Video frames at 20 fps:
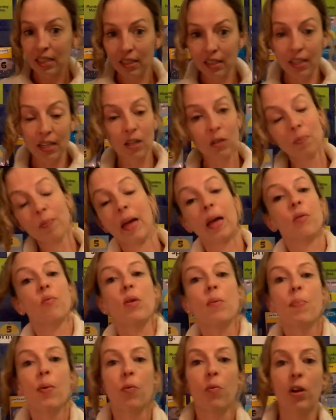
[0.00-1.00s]
little bit,
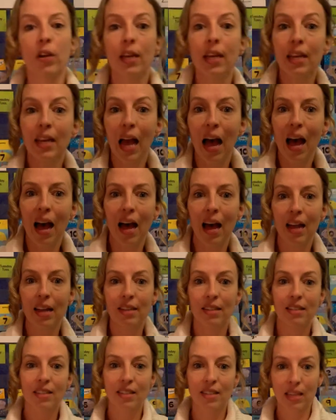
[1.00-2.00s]
we've been working
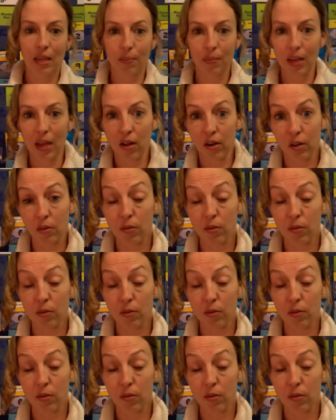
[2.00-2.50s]
on skip counting.